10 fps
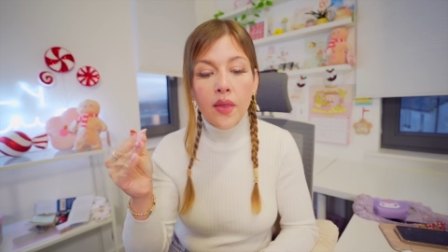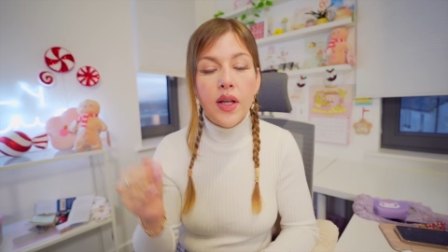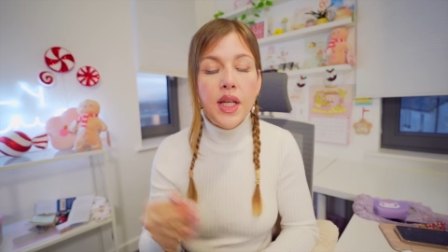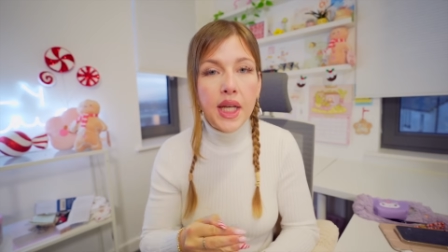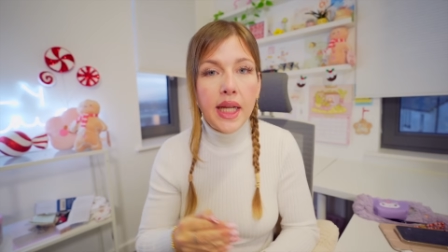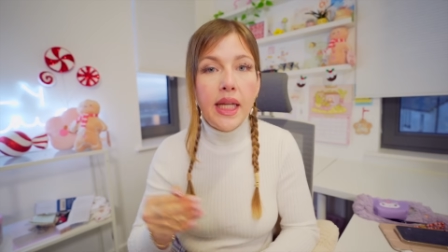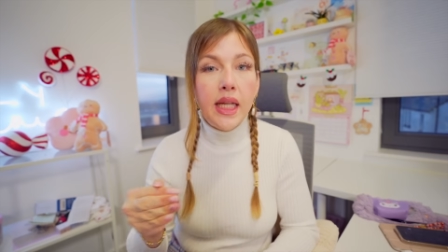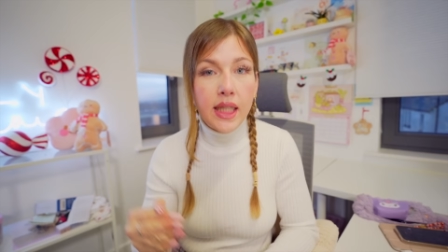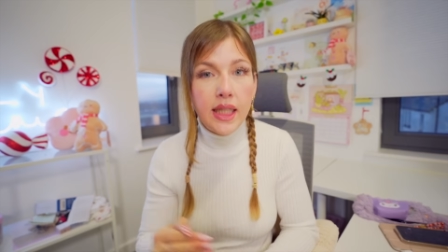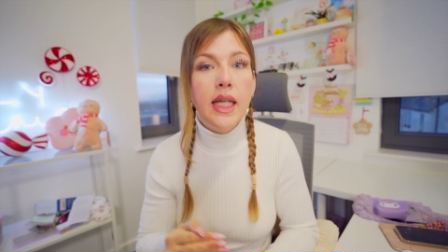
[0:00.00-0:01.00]
the
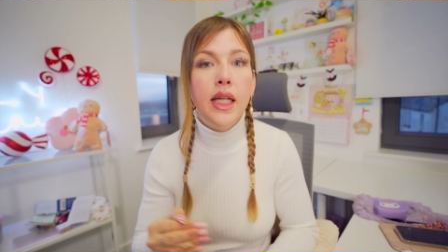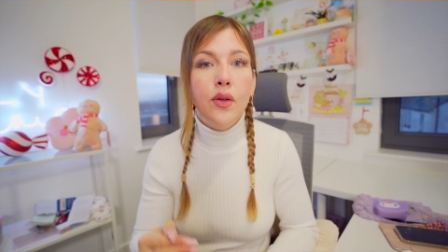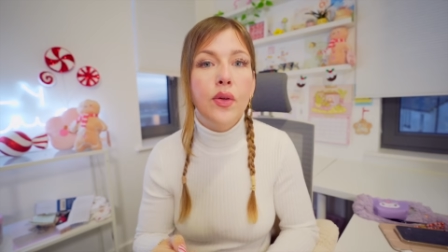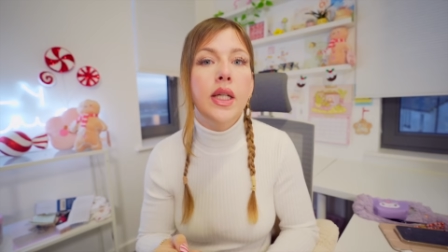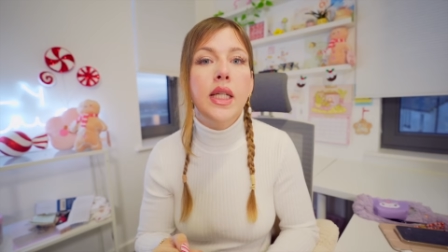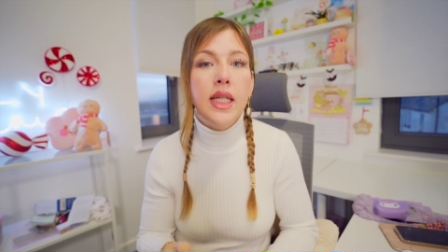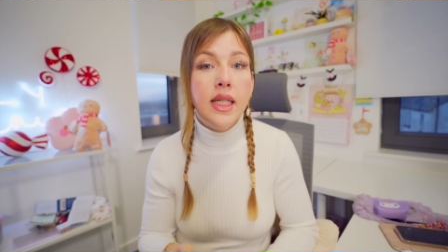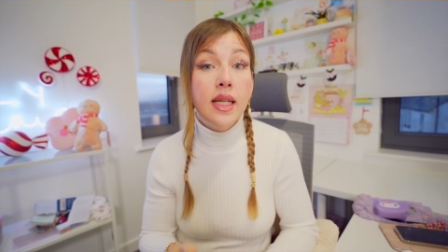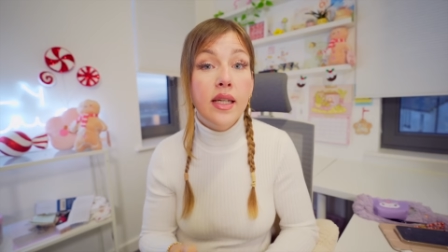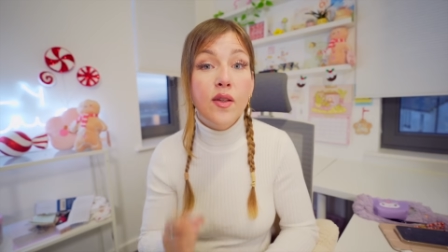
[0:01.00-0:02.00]
nitty nitty nitty gritty
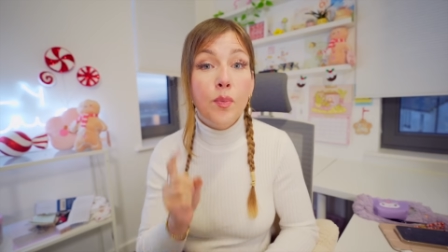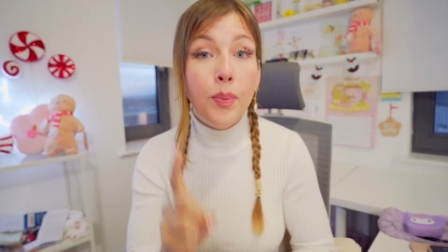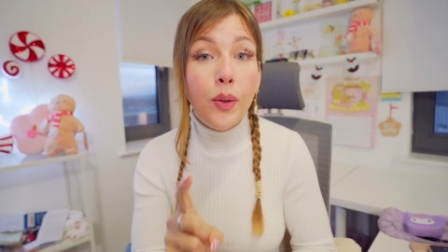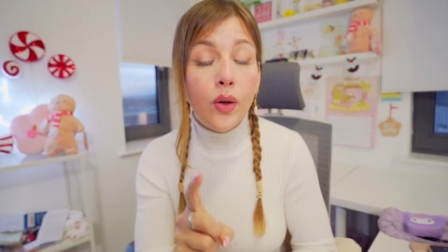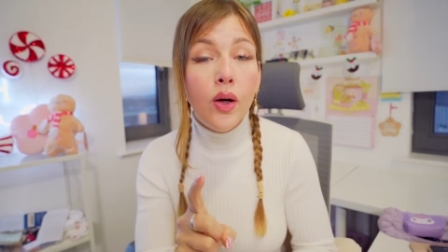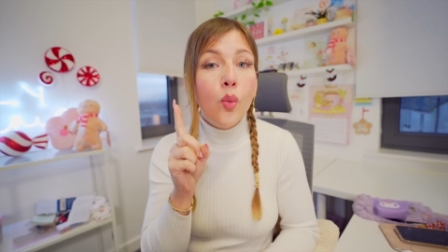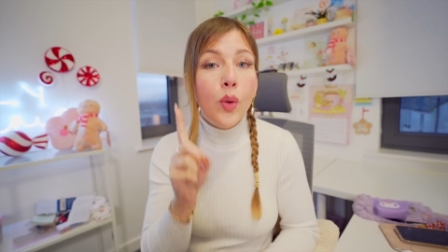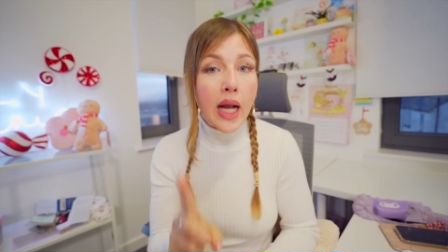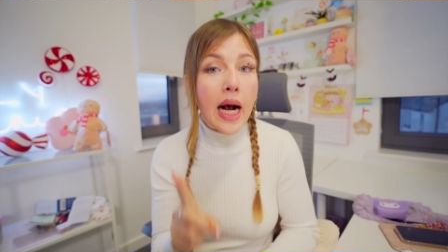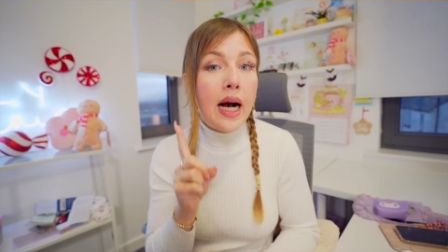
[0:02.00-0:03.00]
details, but
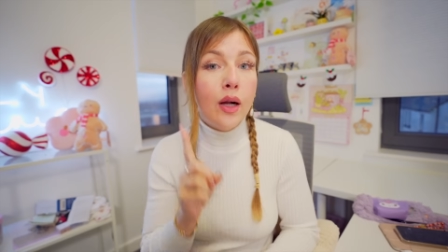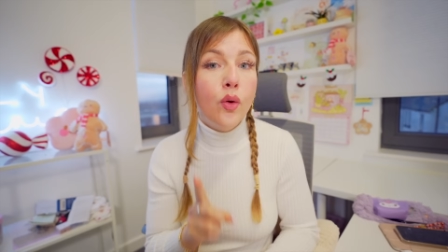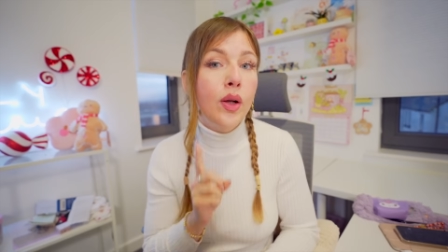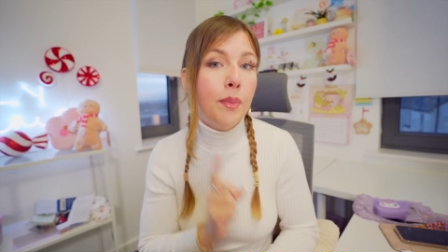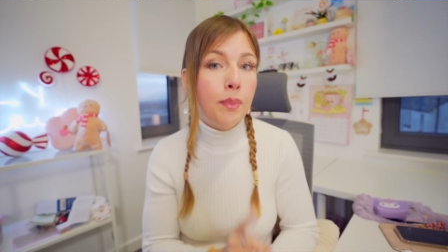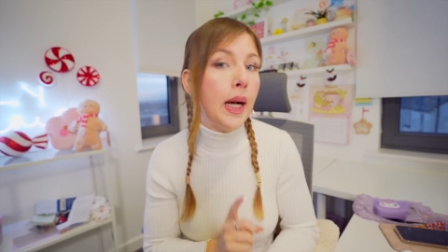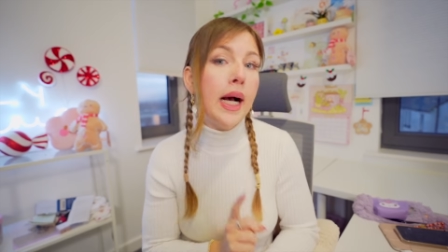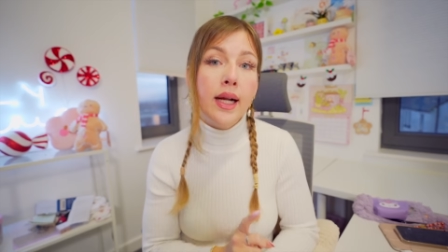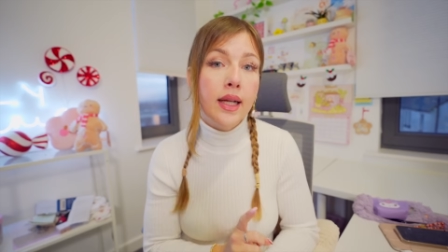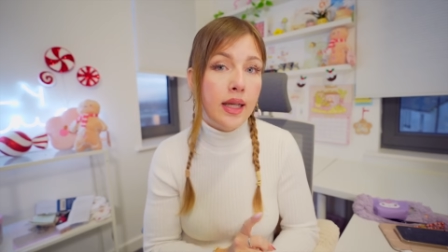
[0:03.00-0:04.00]
we are going
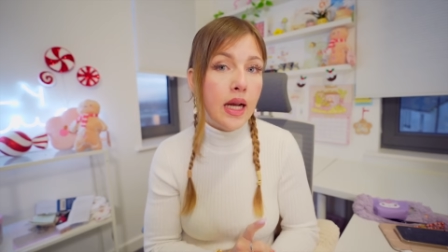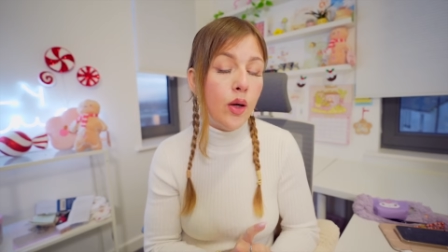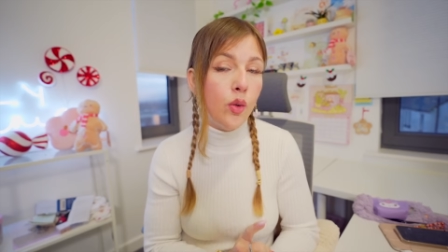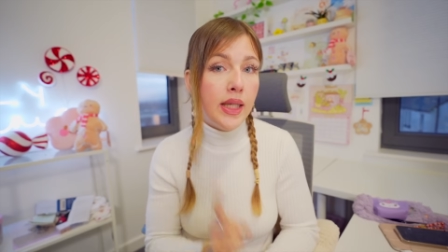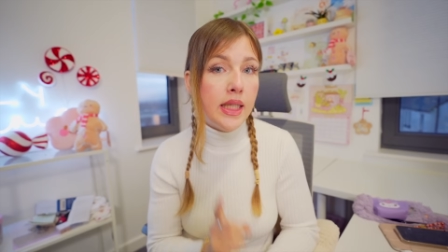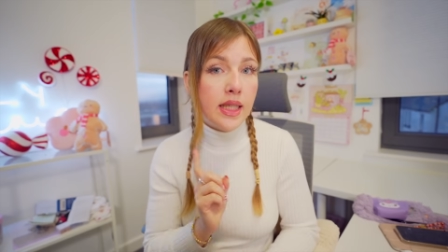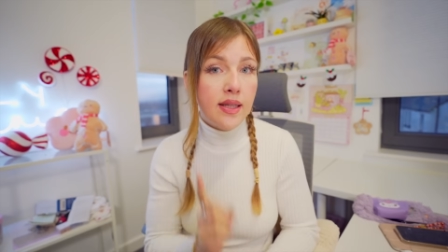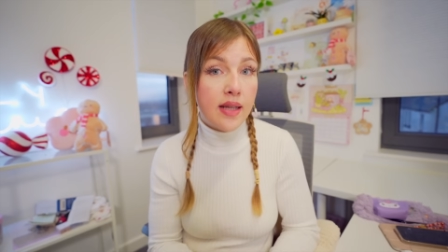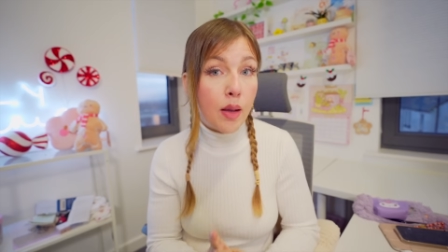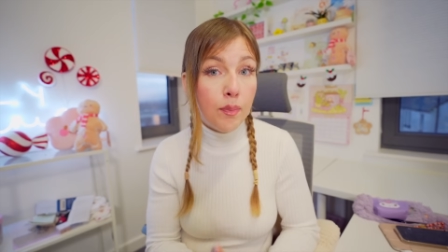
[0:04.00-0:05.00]
back now in
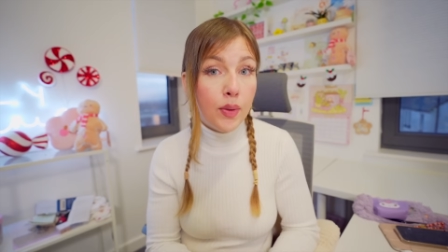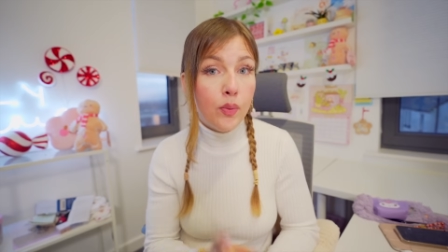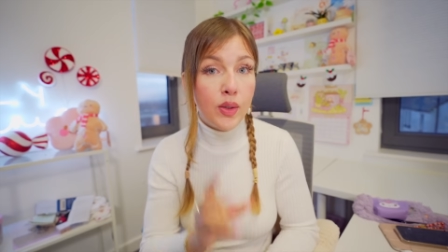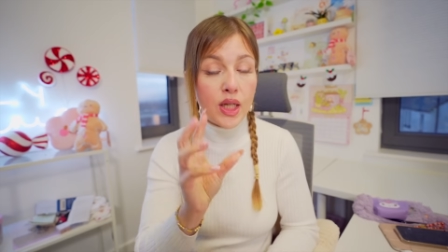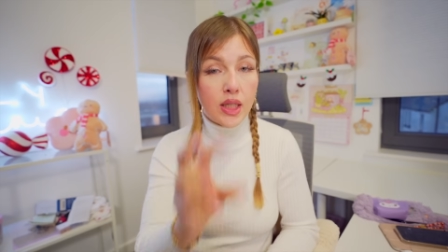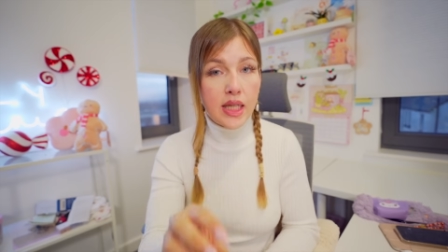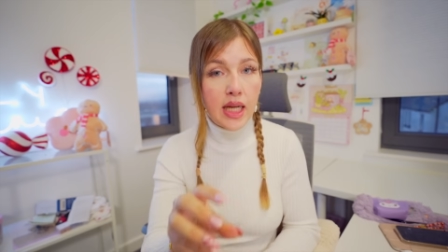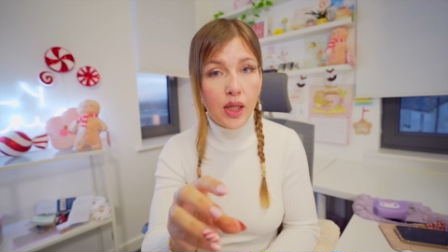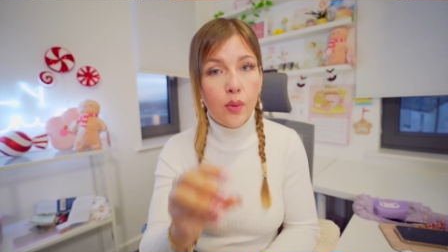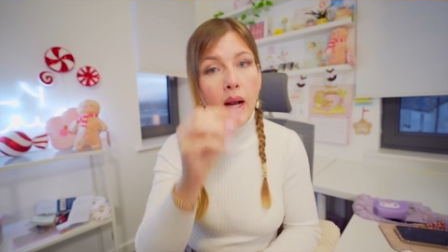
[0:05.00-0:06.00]
December, which I'll
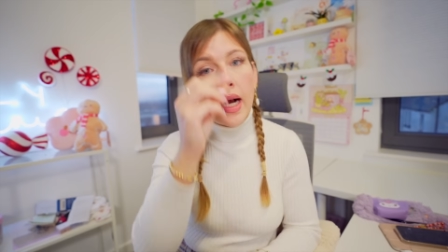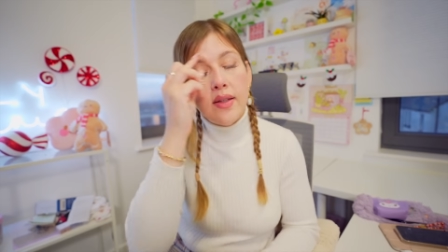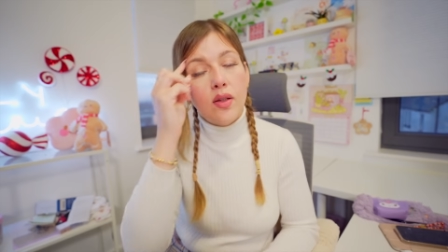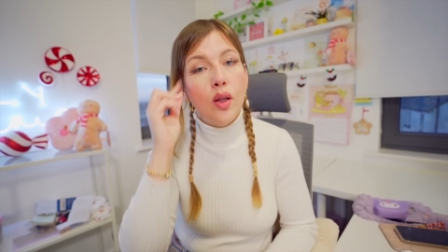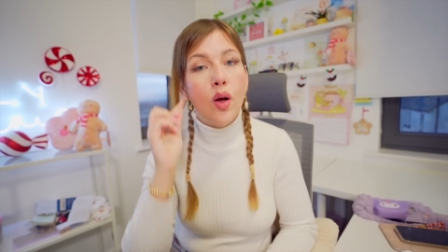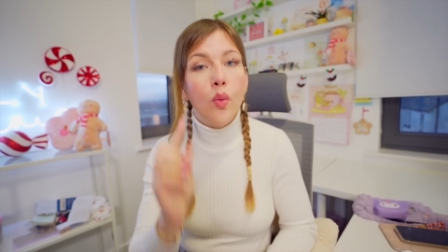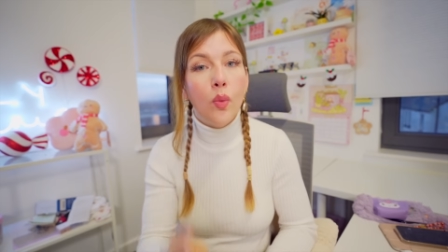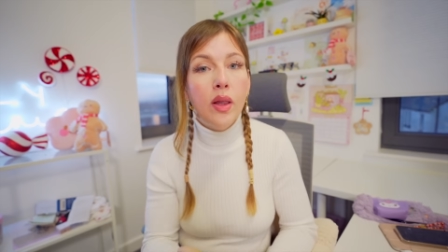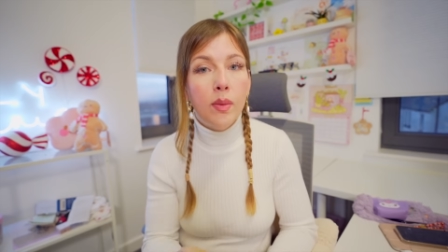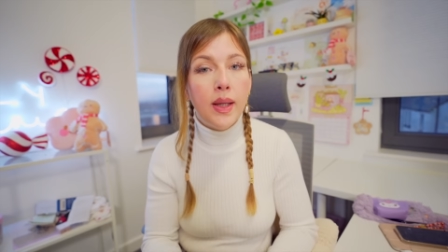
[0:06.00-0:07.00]
take you guys along
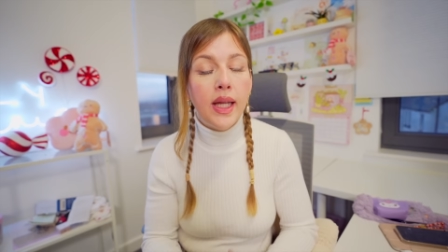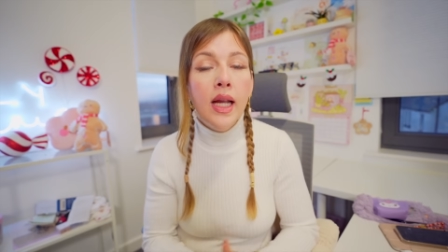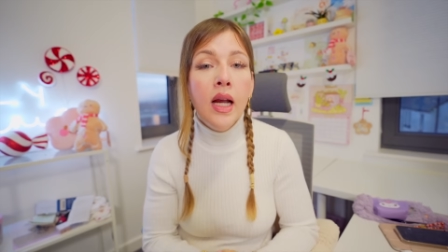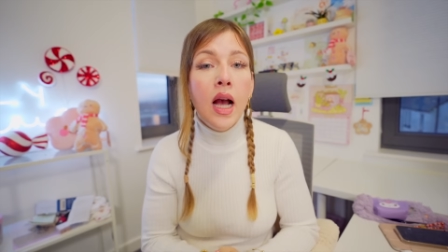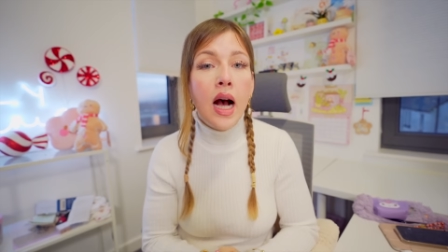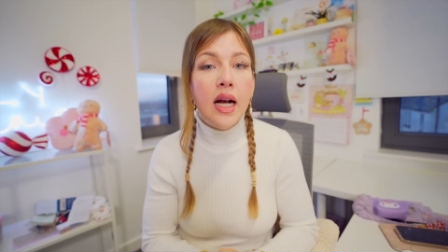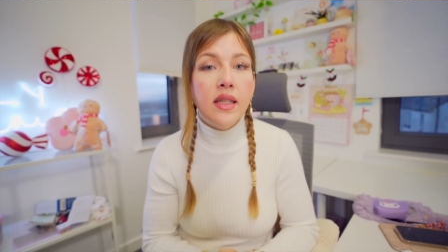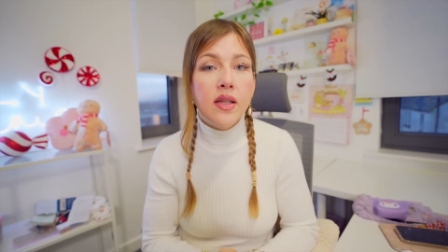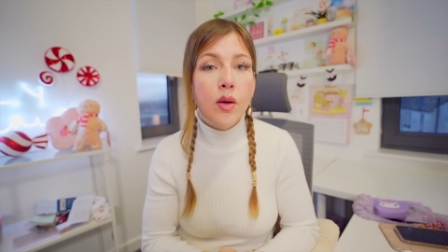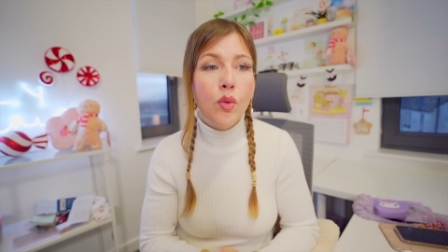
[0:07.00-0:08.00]
with me,
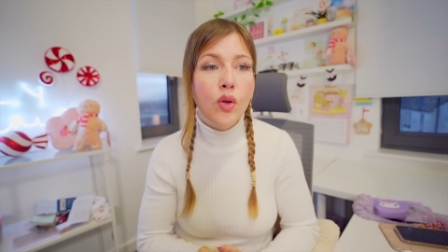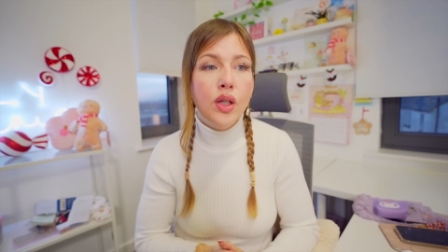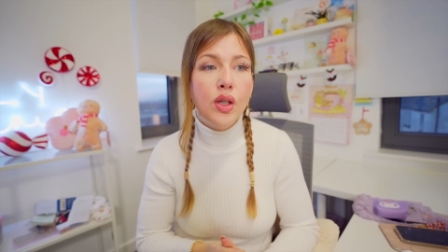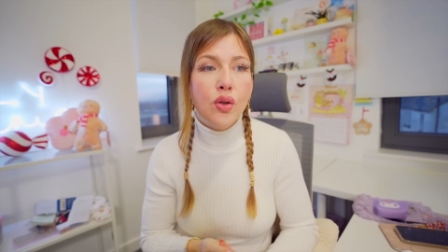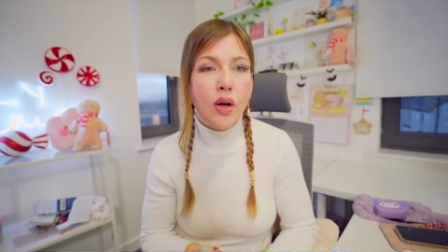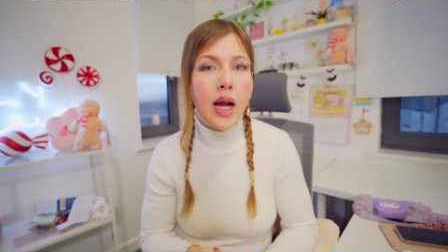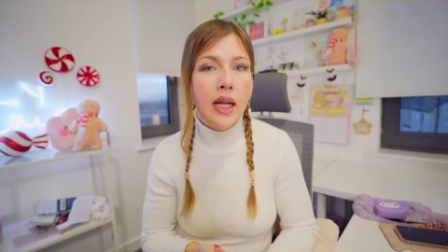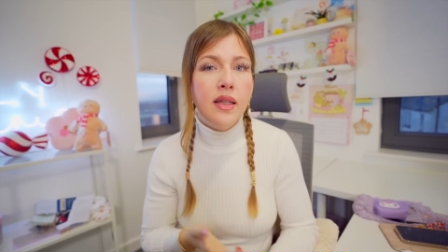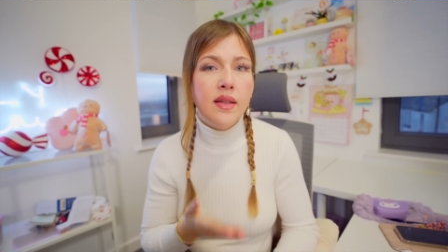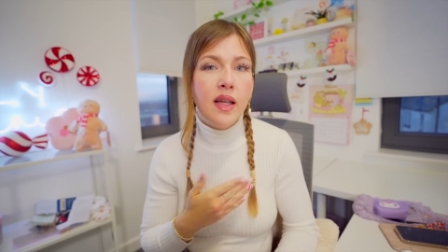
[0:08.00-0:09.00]
and I'm going to try
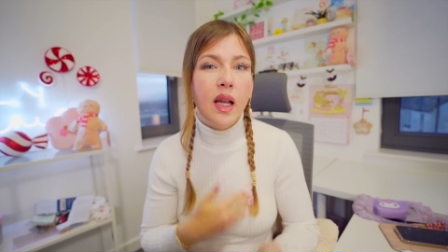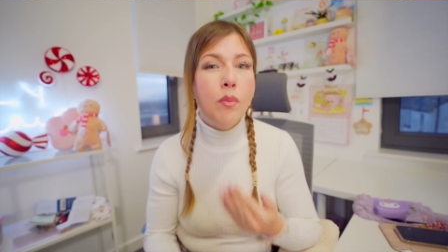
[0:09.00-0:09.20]
and see